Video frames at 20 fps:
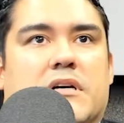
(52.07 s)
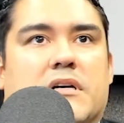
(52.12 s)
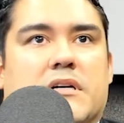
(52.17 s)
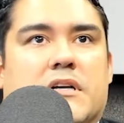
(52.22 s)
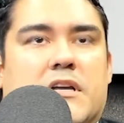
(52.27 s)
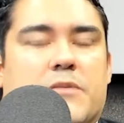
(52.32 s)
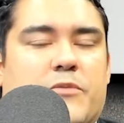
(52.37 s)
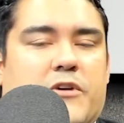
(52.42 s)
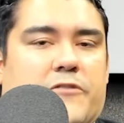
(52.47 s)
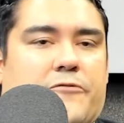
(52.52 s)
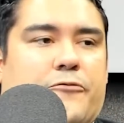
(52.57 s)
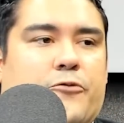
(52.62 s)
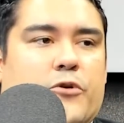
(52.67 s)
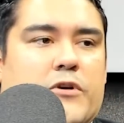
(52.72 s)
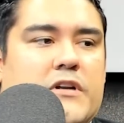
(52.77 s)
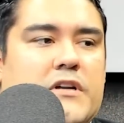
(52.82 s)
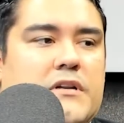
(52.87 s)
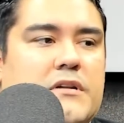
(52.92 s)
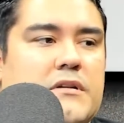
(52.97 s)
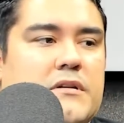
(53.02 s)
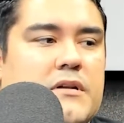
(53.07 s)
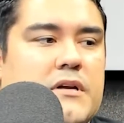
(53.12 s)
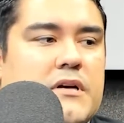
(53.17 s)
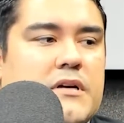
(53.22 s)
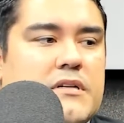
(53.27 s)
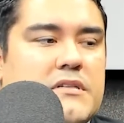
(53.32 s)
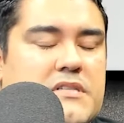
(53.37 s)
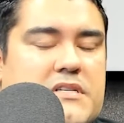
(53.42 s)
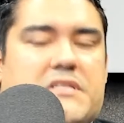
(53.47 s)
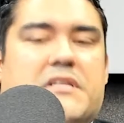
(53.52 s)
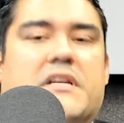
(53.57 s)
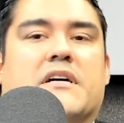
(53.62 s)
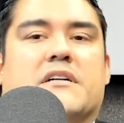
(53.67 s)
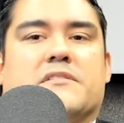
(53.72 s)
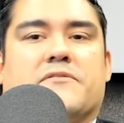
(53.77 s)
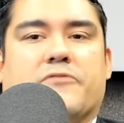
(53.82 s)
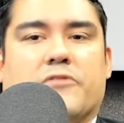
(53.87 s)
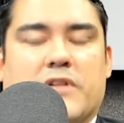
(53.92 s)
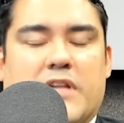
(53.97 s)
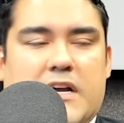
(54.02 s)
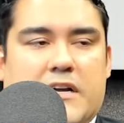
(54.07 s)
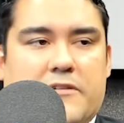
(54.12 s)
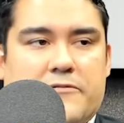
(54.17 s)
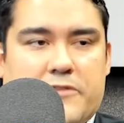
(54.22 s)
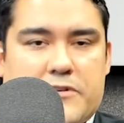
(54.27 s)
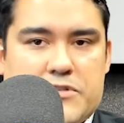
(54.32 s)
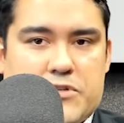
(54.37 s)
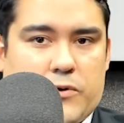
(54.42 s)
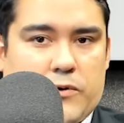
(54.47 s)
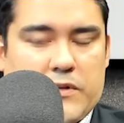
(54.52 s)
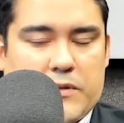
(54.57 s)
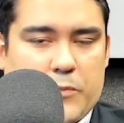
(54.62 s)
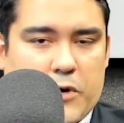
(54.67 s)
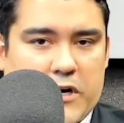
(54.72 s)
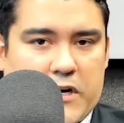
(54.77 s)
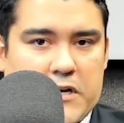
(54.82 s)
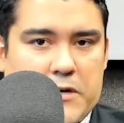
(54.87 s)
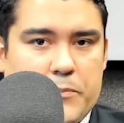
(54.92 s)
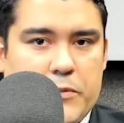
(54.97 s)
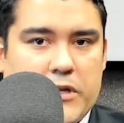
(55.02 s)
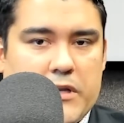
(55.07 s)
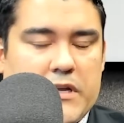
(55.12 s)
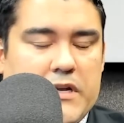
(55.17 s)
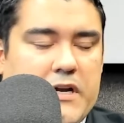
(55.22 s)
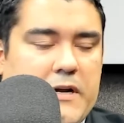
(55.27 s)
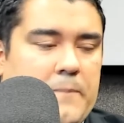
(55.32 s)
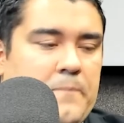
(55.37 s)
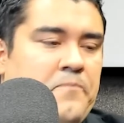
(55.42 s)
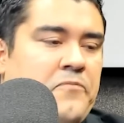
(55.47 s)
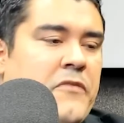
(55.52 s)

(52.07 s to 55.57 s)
can be afforded discounts for lack of control and marketability.